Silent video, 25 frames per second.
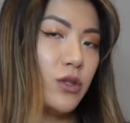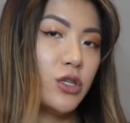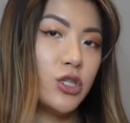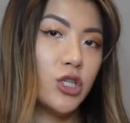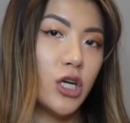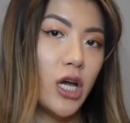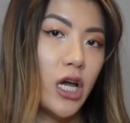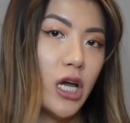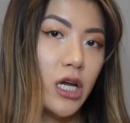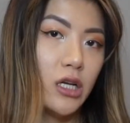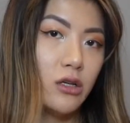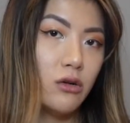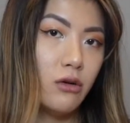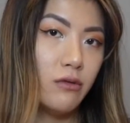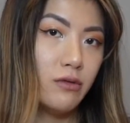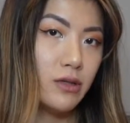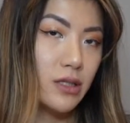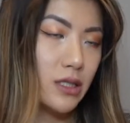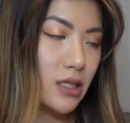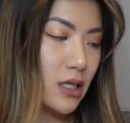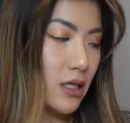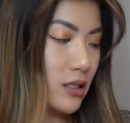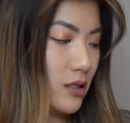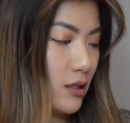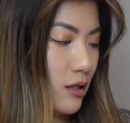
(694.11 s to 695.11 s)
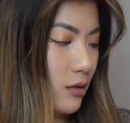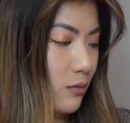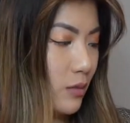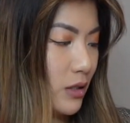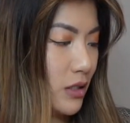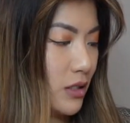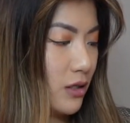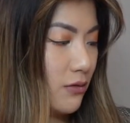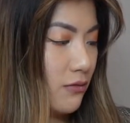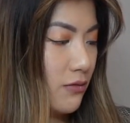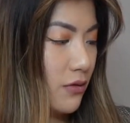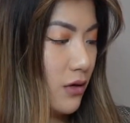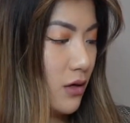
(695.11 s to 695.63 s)
The chain obviously is a little bit
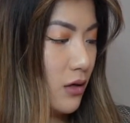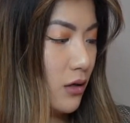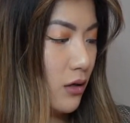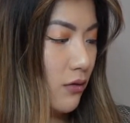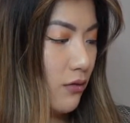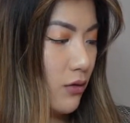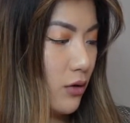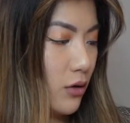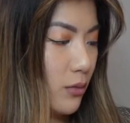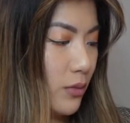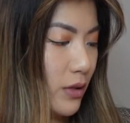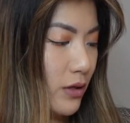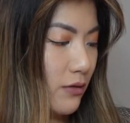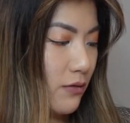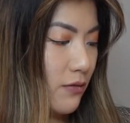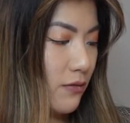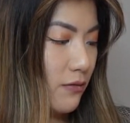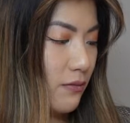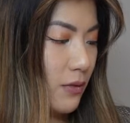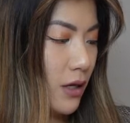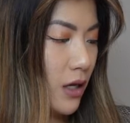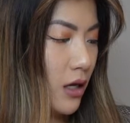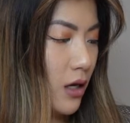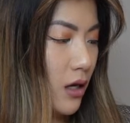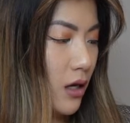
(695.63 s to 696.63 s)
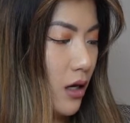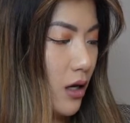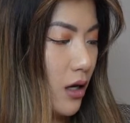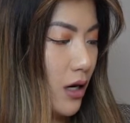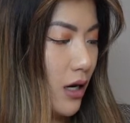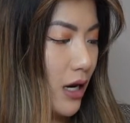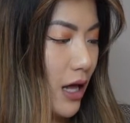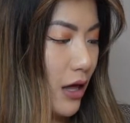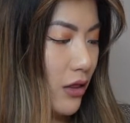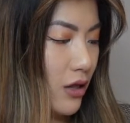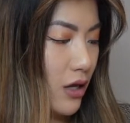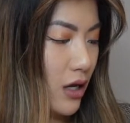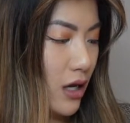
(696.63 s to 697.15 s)
different. You've got a bit of
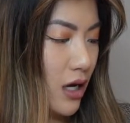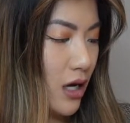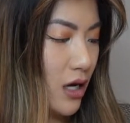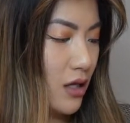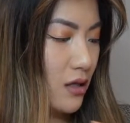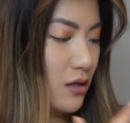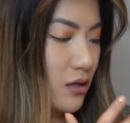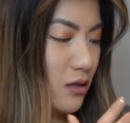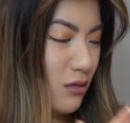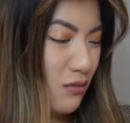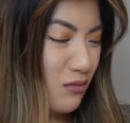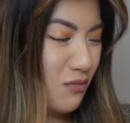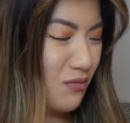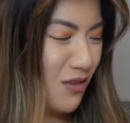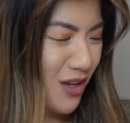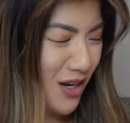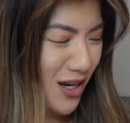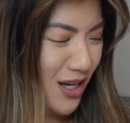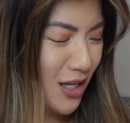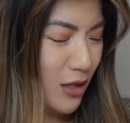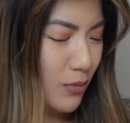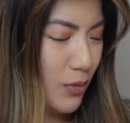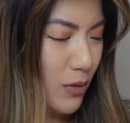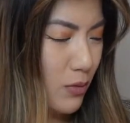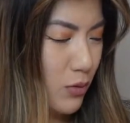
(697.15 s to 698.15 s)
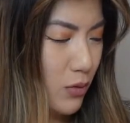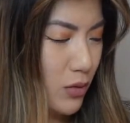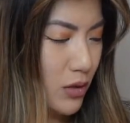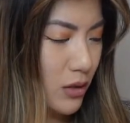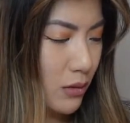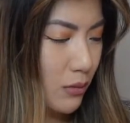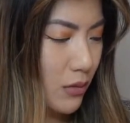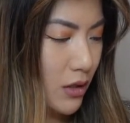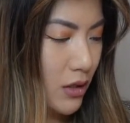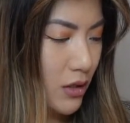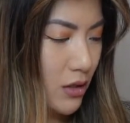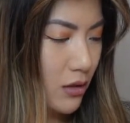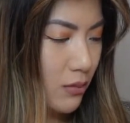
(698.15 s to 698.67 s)
leather here, so a little bit more
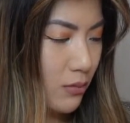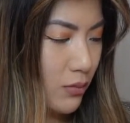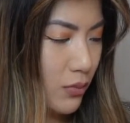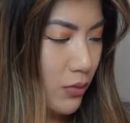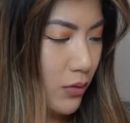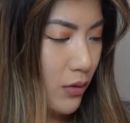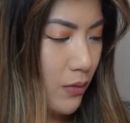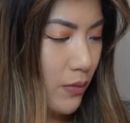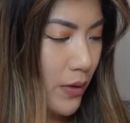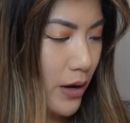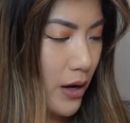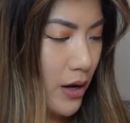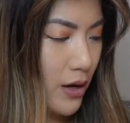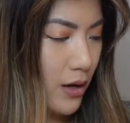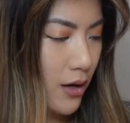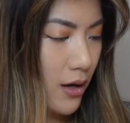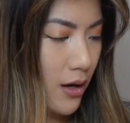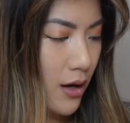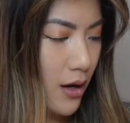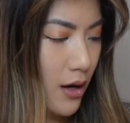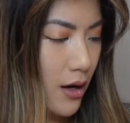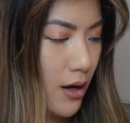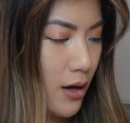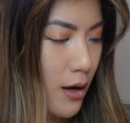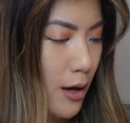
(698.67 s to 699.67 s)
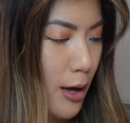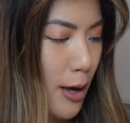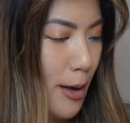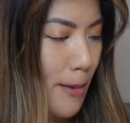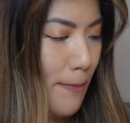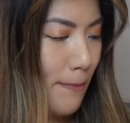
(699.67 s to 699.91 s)
similar to the boy bag here.